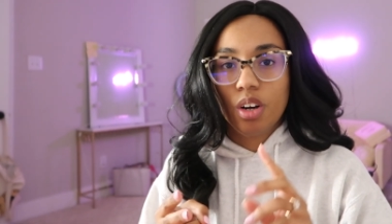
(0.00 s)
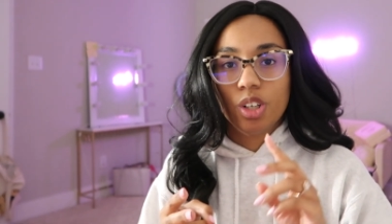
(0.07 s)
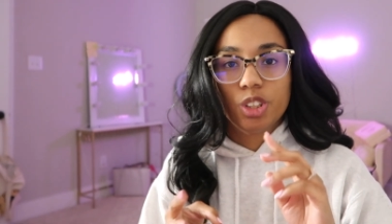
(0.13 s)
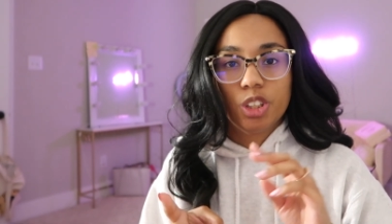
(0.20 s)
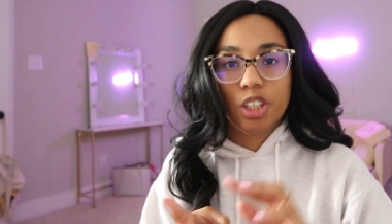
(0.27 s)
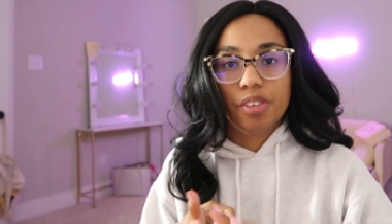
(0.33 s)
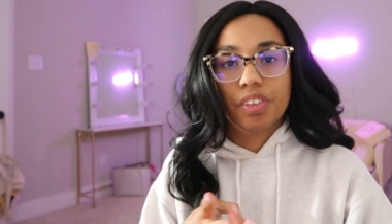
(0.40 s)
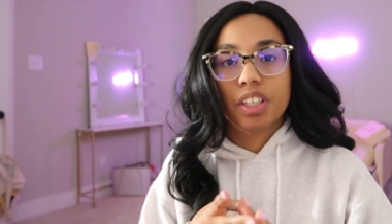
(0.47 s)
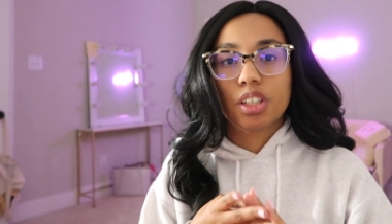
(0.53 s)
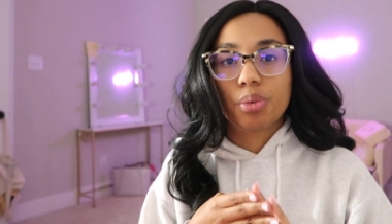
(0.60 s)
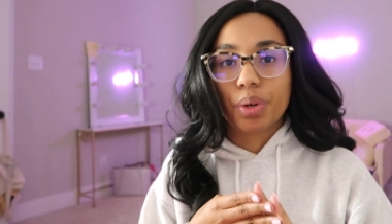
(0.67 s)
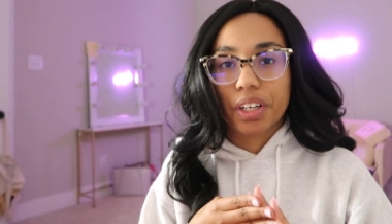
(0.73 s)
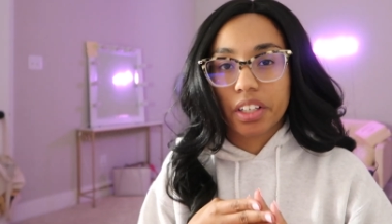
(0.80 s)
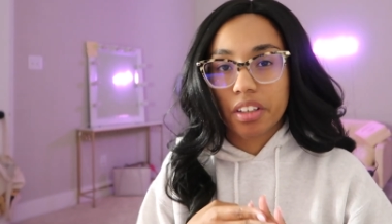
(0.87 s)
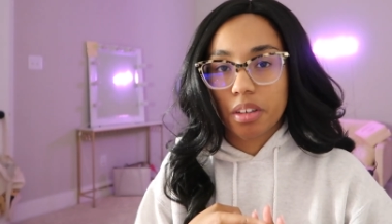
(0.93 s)
serving on a
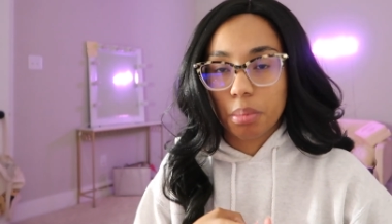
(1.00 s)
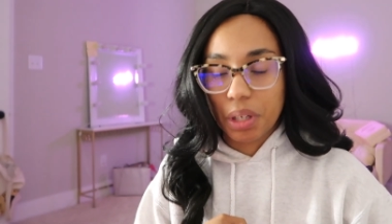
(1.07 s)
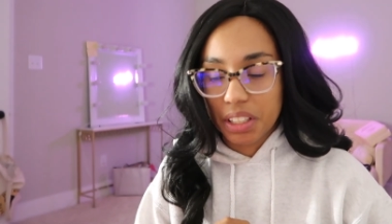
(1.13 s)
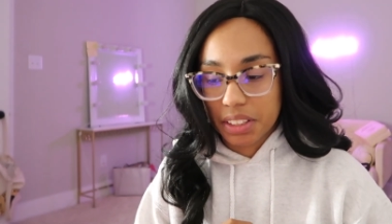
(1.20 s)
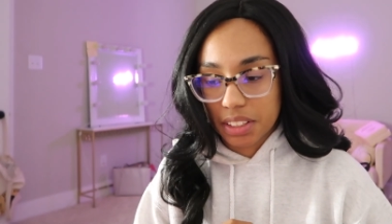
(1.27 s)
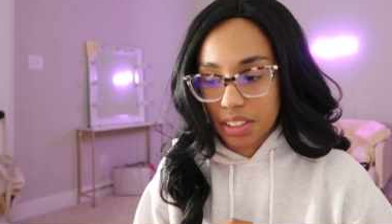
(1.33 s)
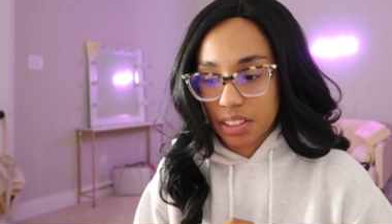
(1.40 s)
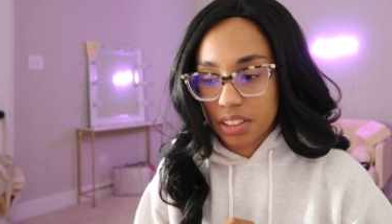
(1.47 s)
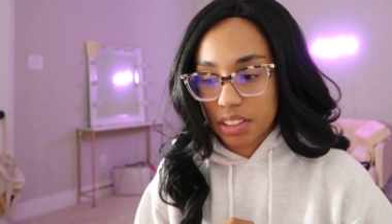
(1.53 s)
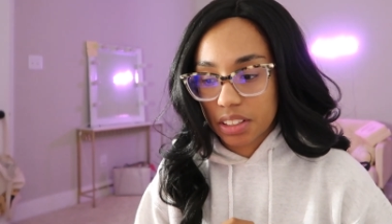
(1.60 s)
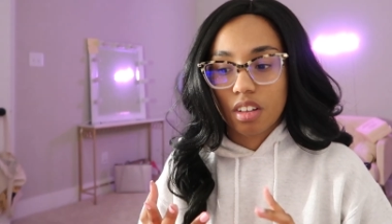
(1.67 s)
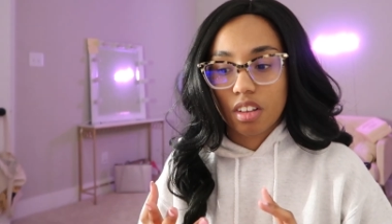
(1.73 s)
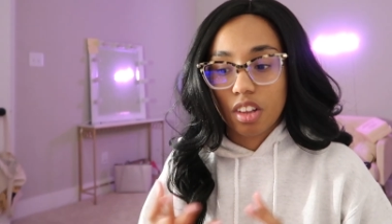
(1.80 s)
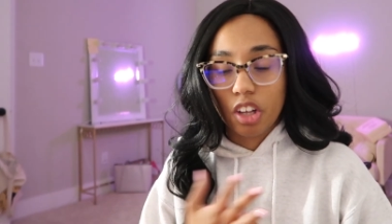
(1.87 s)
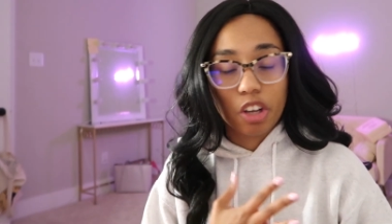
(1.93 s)
regular basis,
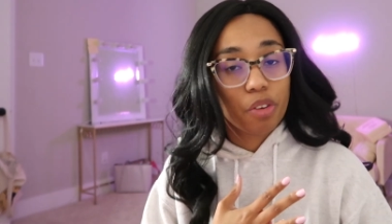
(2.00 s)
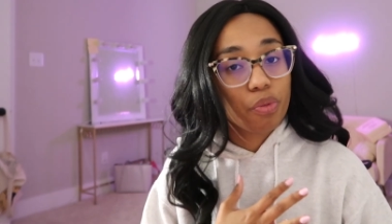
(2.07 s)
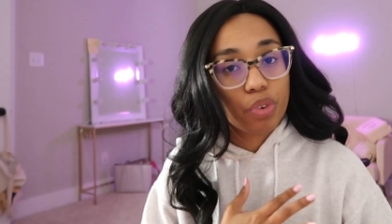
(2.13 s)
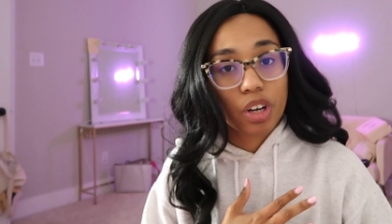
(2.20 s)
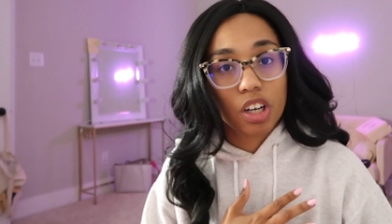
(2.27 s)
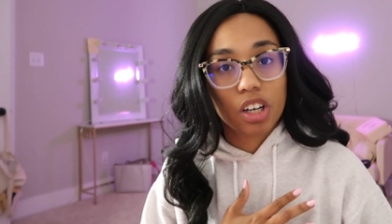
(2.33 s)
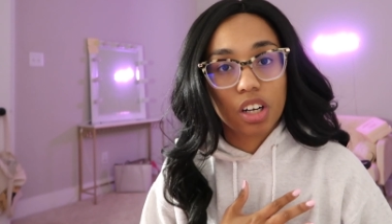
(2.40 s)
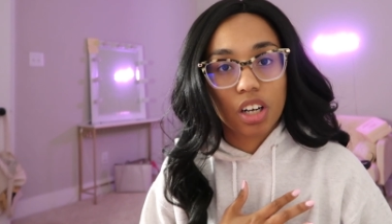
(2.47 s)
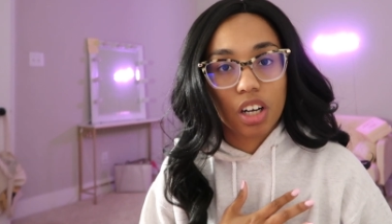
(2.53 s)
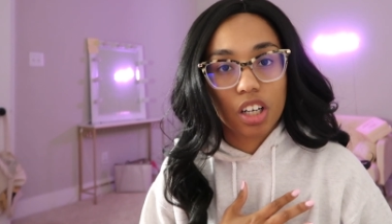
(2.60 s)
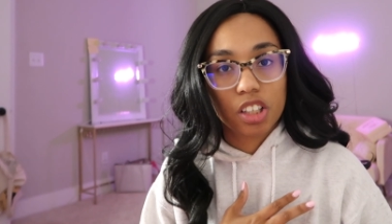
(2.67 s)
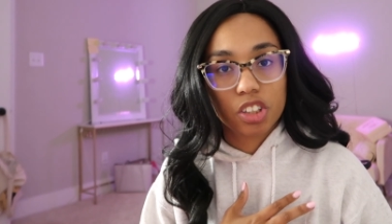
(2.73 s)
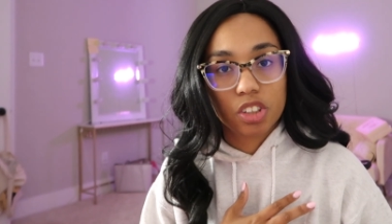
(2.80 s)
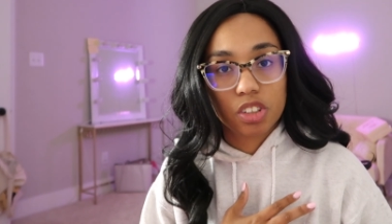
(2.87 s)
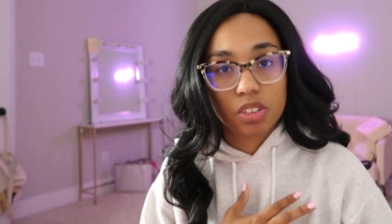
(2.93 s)
looking for
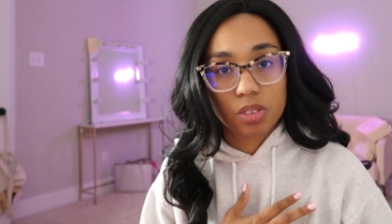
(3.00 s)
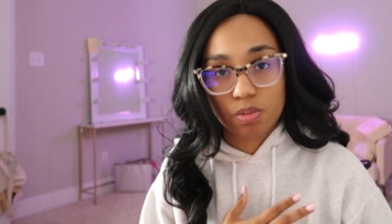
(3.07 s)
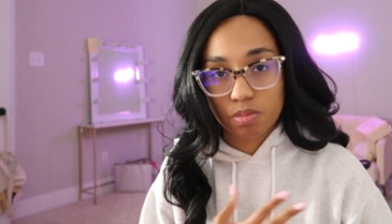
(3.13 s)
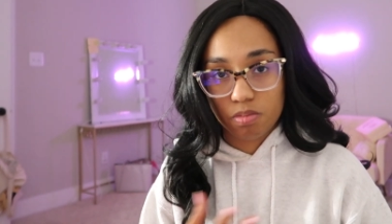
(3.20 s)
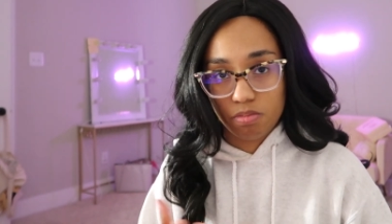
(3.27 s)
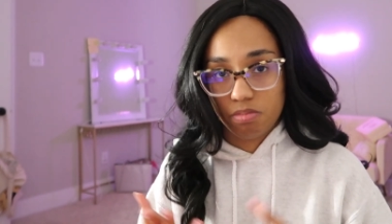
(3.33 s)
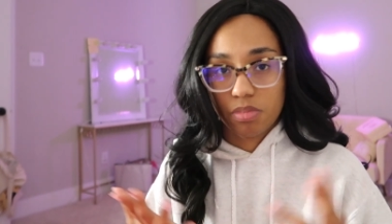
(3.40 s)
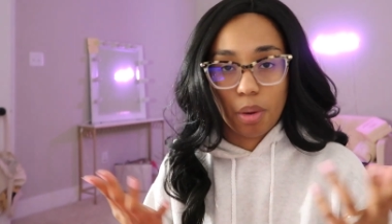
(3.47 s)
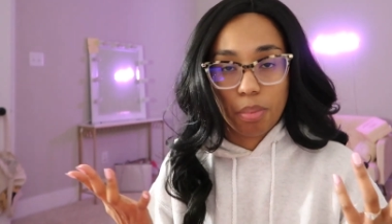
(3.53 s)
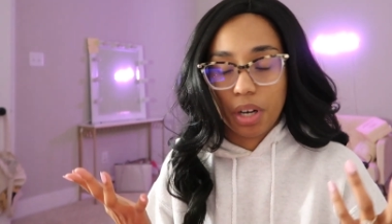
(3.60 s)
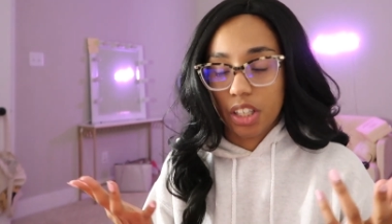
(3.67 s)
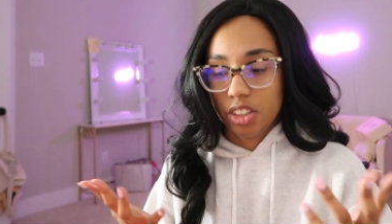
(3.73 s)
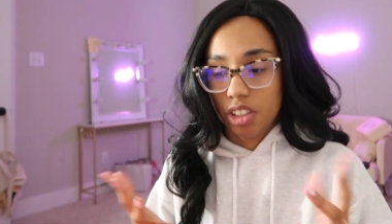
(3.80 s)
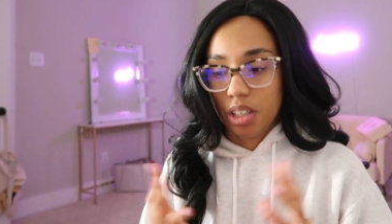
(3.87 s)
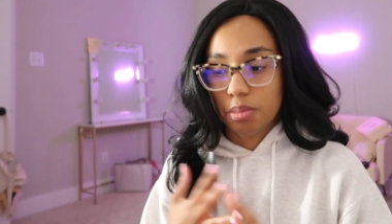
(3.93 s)
a a
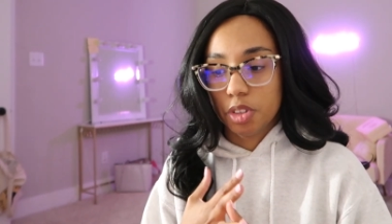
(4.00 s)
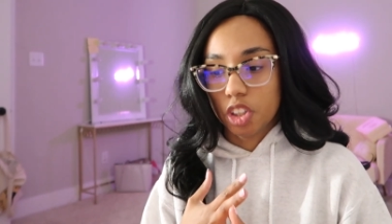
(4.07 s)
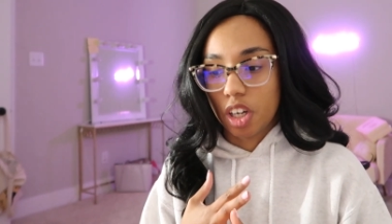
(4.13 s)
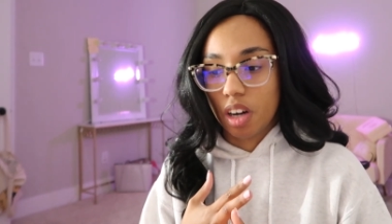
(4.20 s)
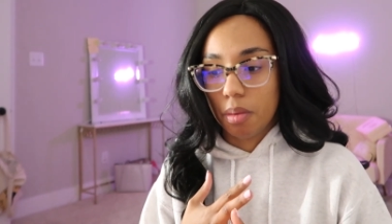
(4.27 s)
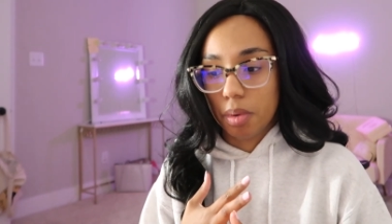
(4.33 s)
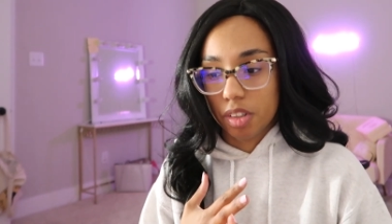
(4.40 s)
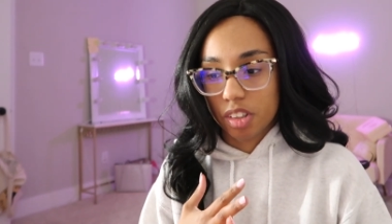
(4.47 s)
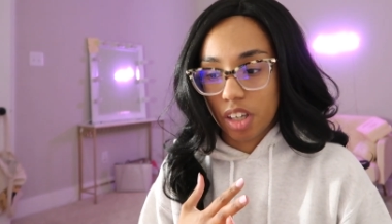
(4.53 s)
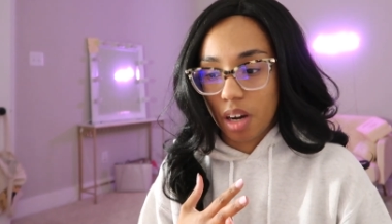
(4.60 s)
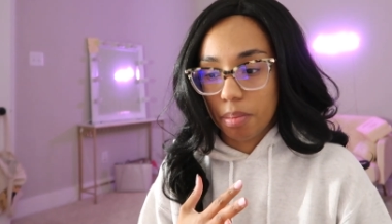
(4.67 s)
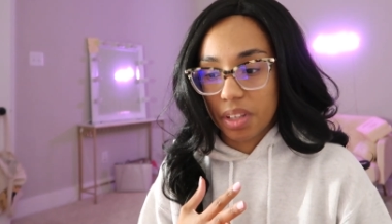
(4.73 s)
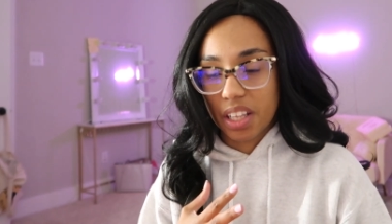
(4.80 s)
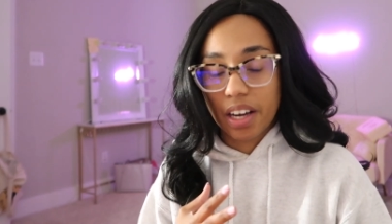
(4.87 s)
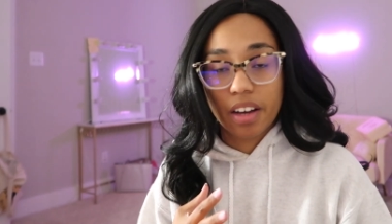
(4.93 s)
part-time job on
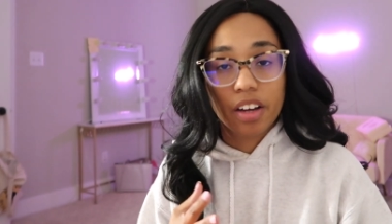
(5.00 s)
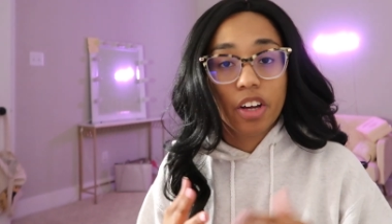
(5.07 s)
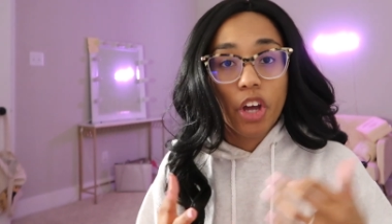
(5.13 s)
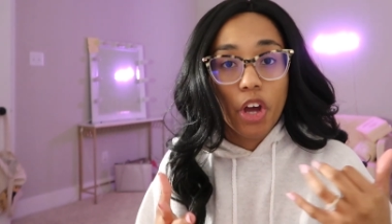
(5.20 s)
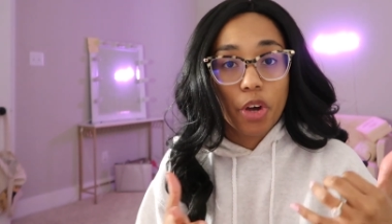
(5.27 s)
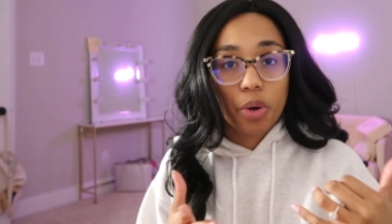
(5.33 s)
top of that